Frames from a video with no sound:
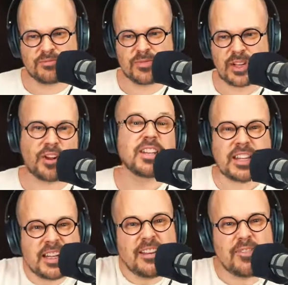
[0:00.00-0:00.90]
I'm gonna
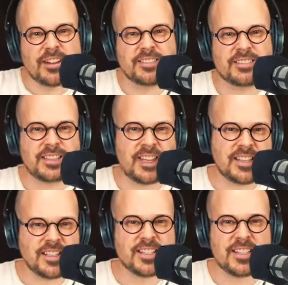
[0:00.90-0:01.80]
deliver.
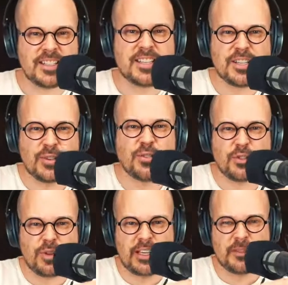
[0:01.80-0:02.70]
That's a good
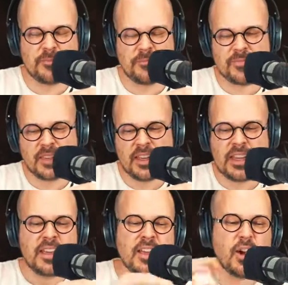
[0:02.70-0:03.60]
training.
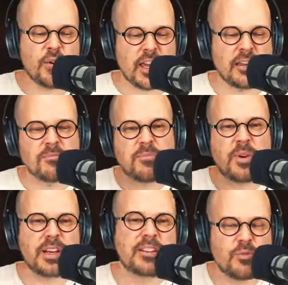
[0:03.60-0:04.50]
Okay,
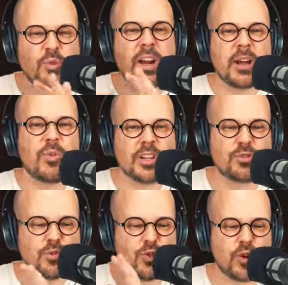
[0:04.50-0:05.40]
but what I want
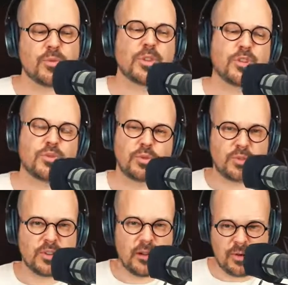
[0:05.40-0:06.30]
to talk with you
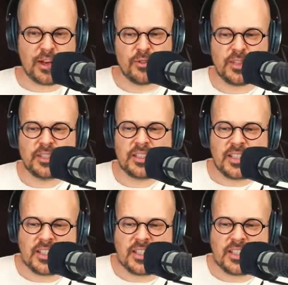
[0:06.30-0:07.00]
about in